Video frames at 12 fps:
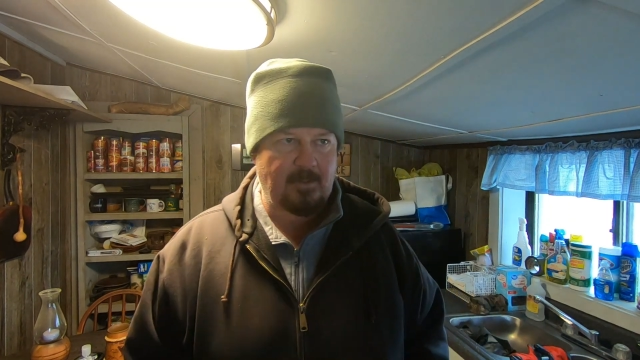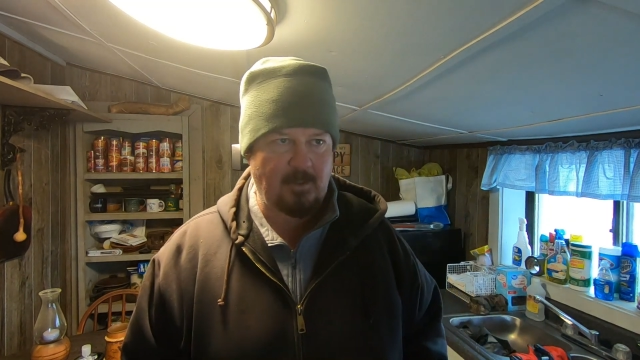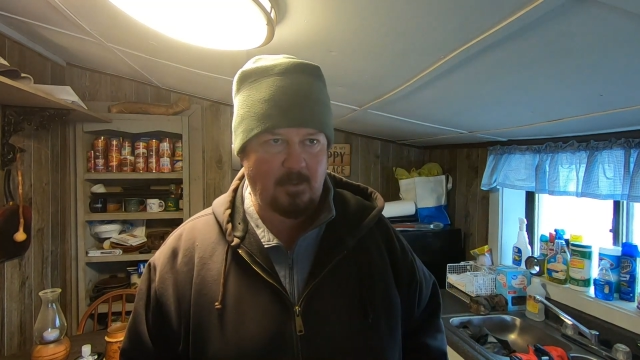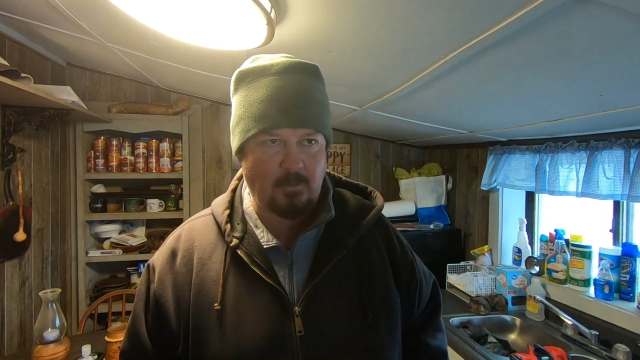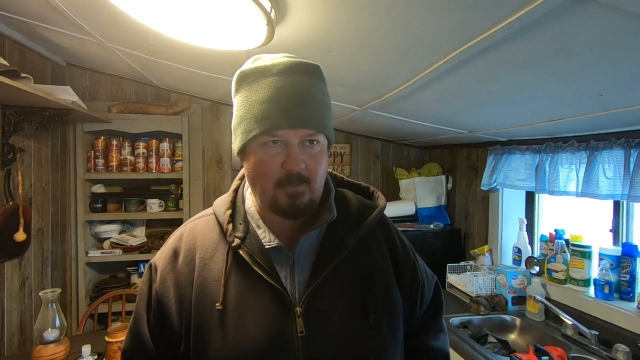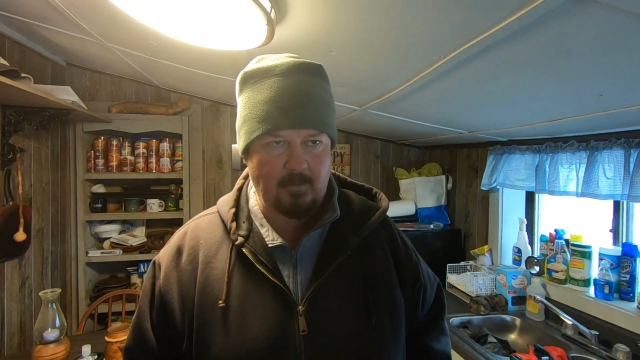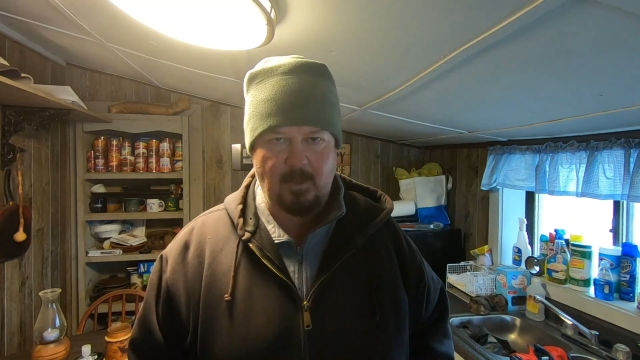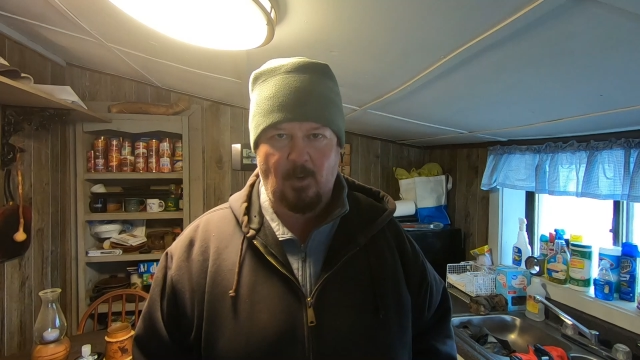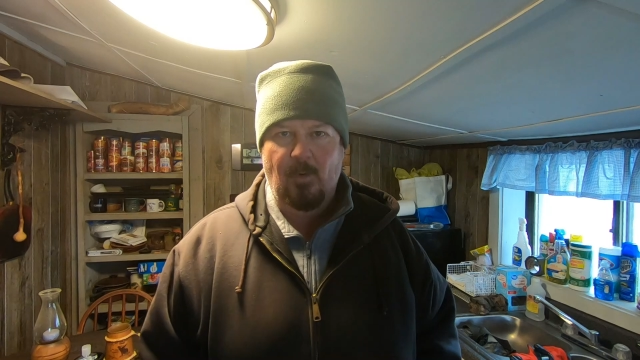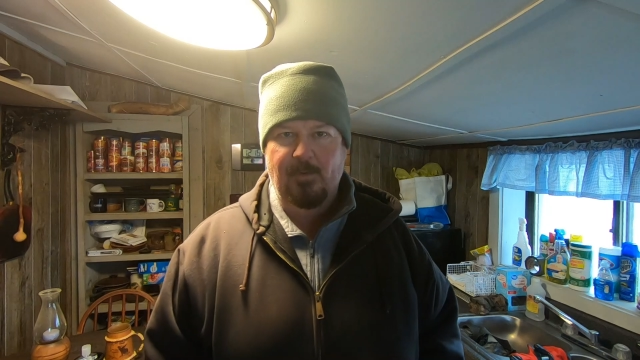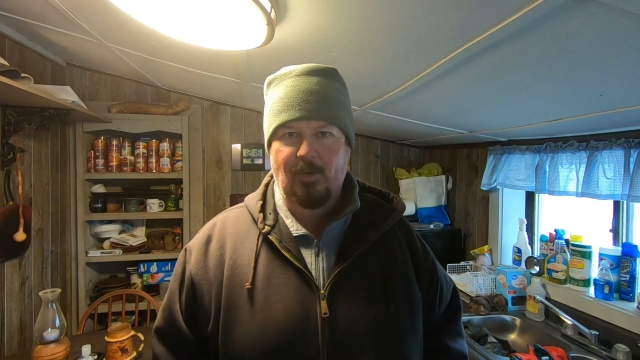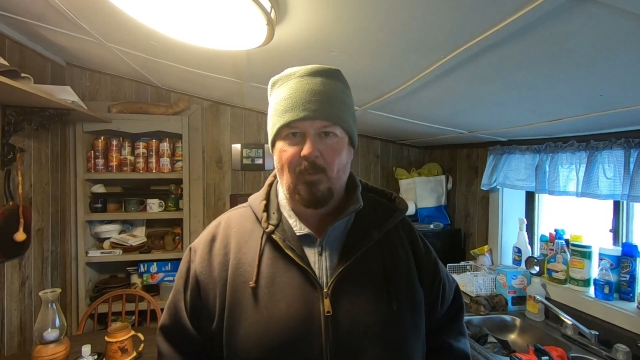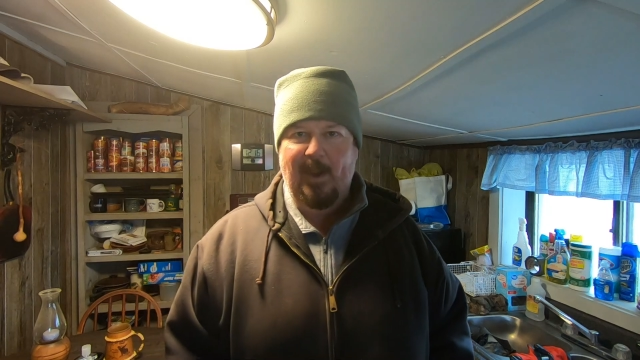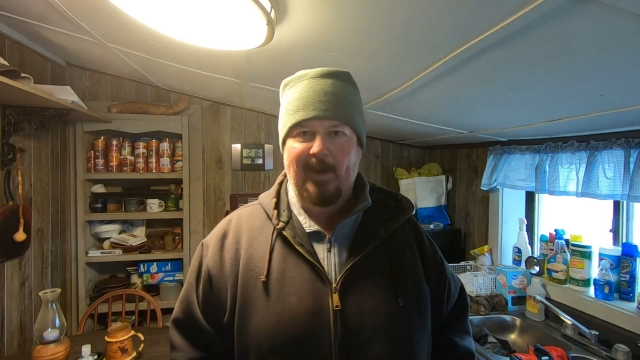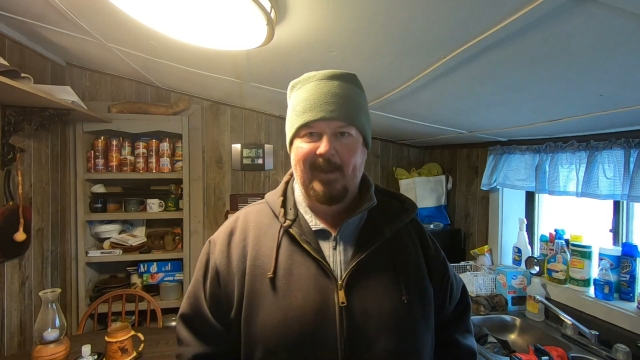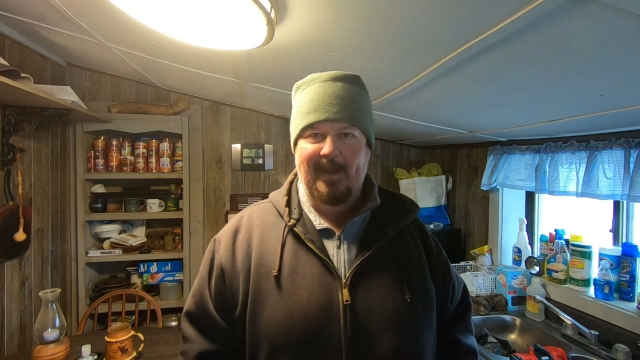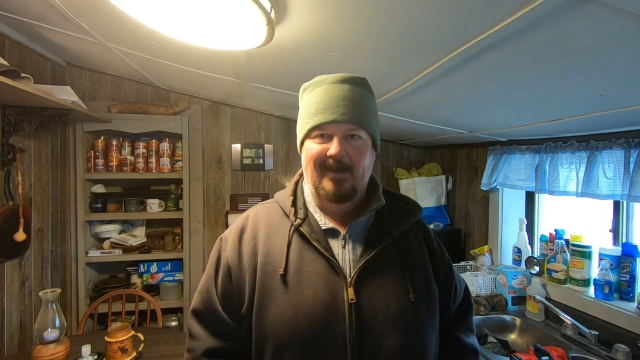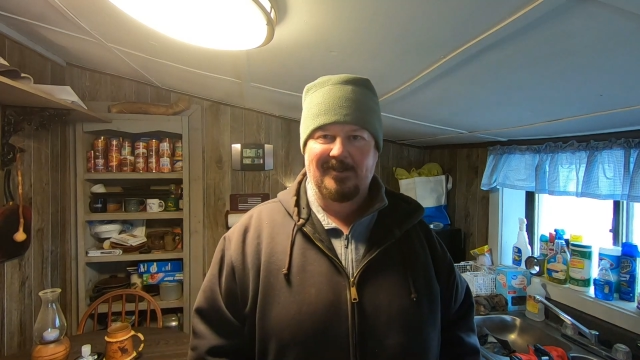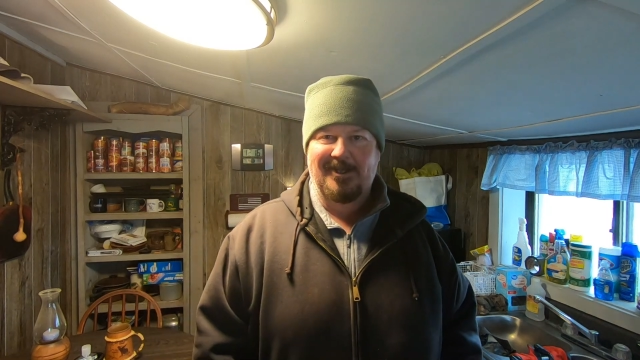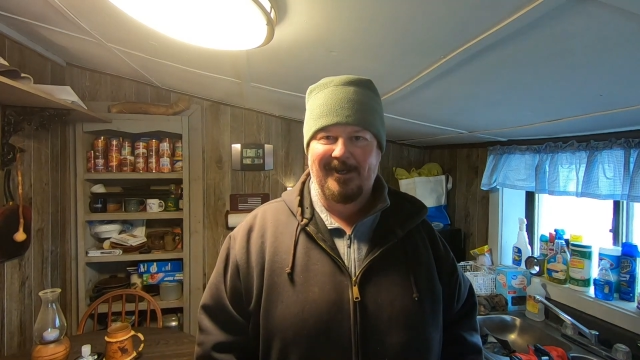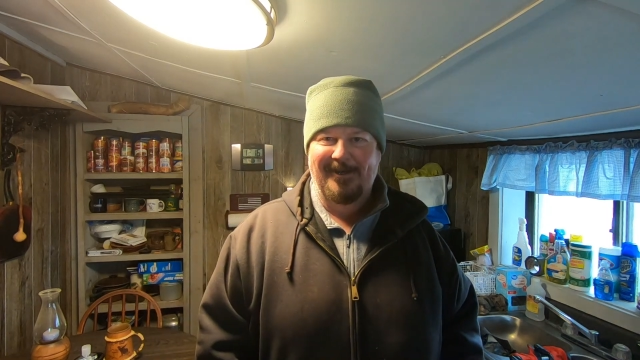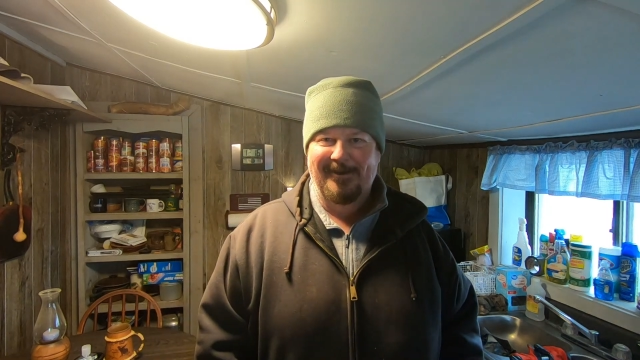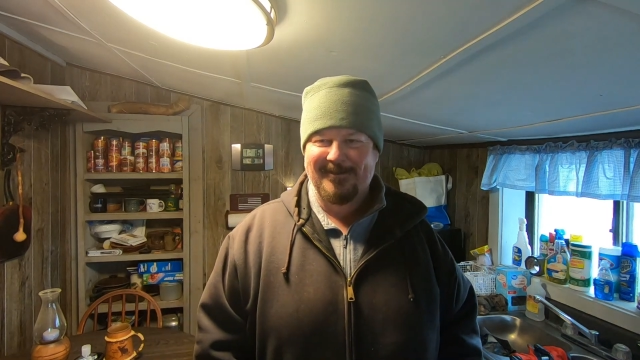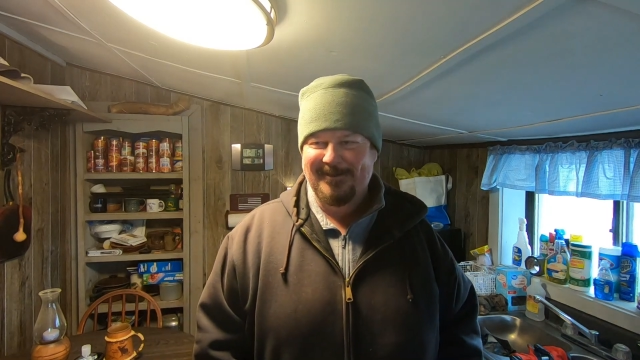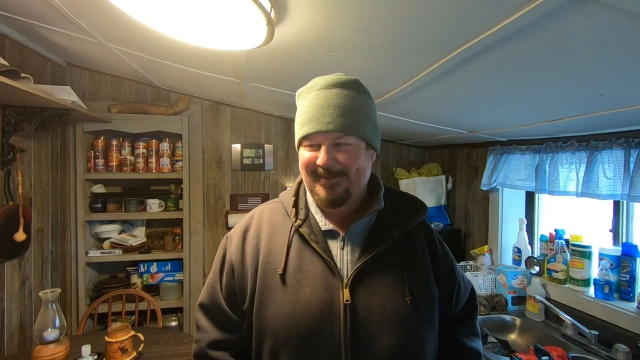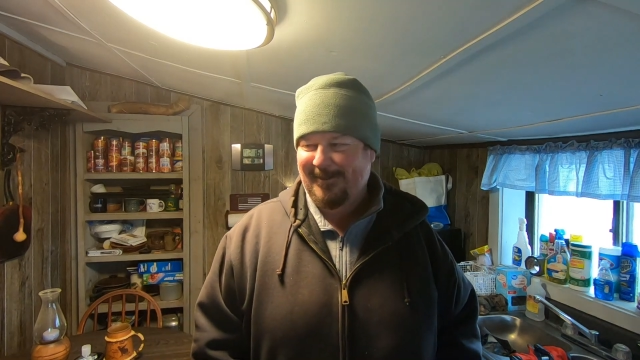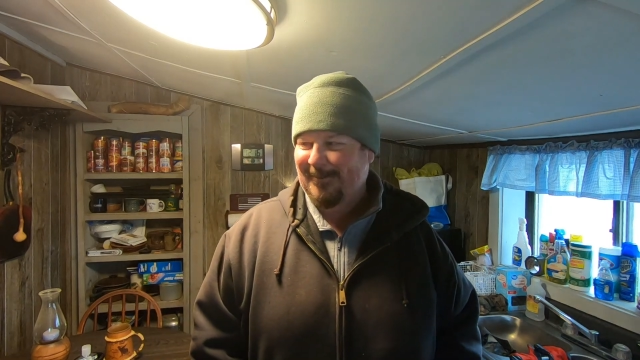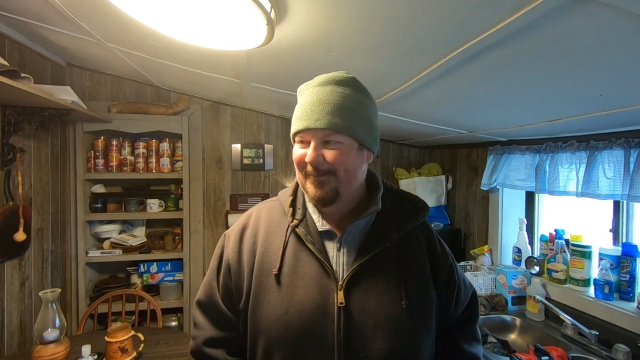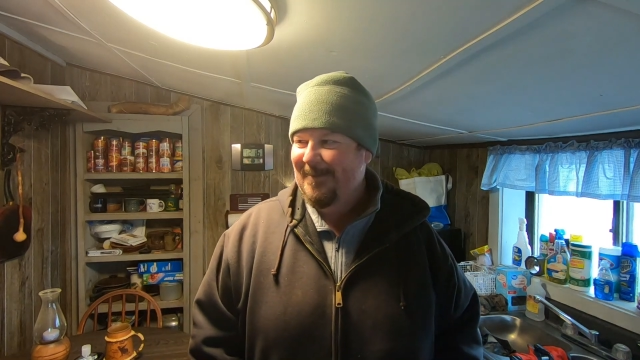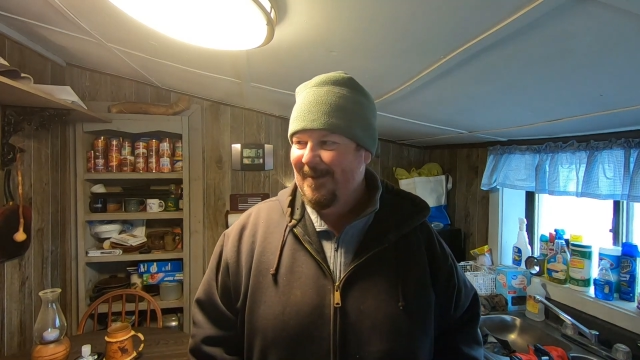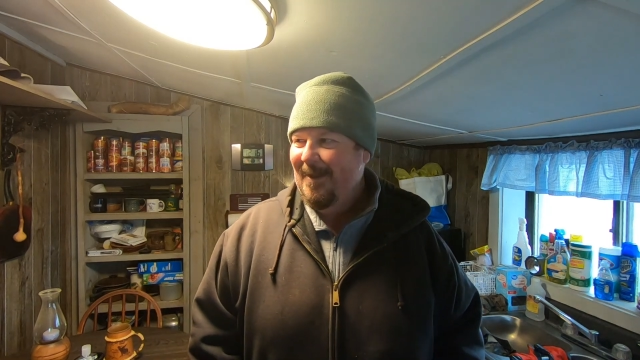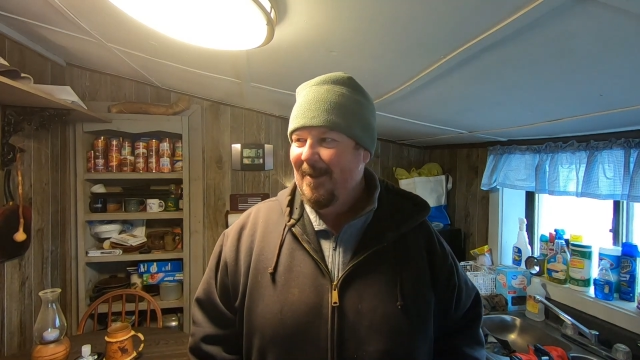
so no outhouse here, so